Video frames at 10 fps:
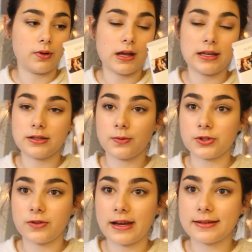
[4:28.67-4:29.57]
need to
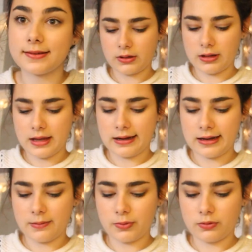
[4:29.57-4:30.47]
watch the rest. A
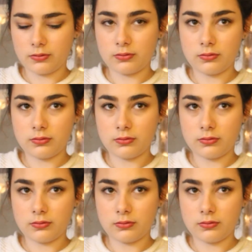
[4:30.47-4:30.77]
label,